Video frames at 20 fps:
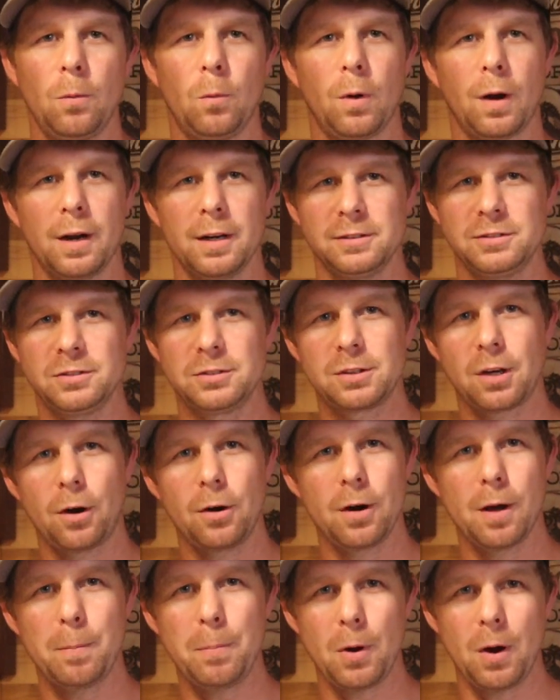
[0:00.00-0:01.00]
We're going to
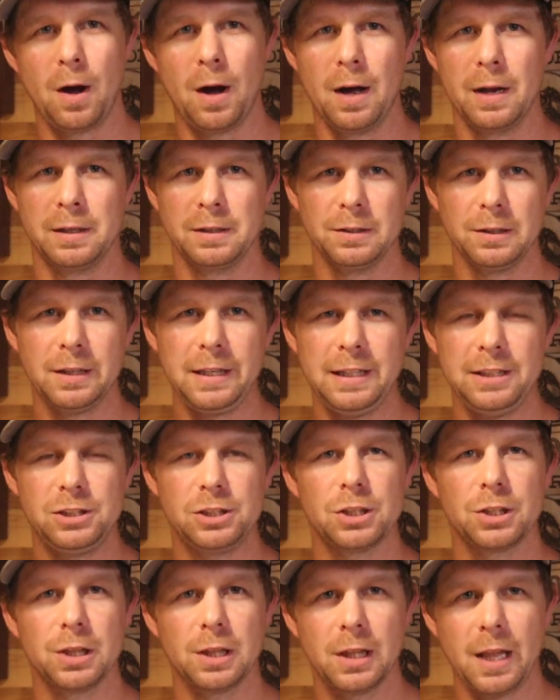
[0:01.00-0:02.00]
start up on
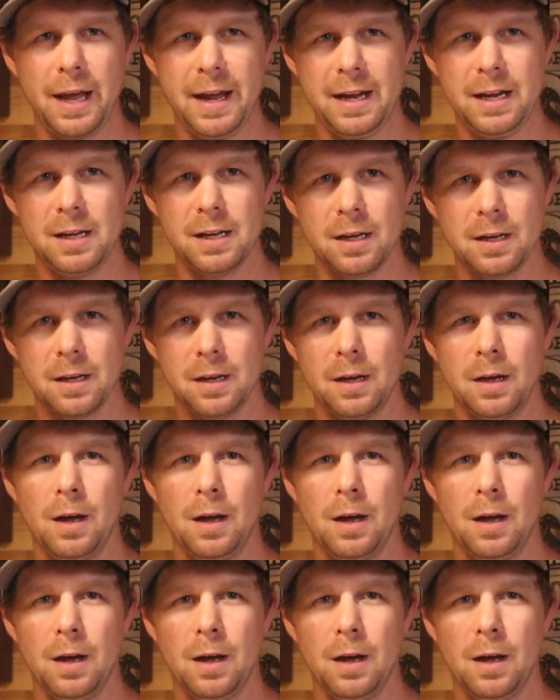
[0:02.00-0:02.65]
Leech Lake.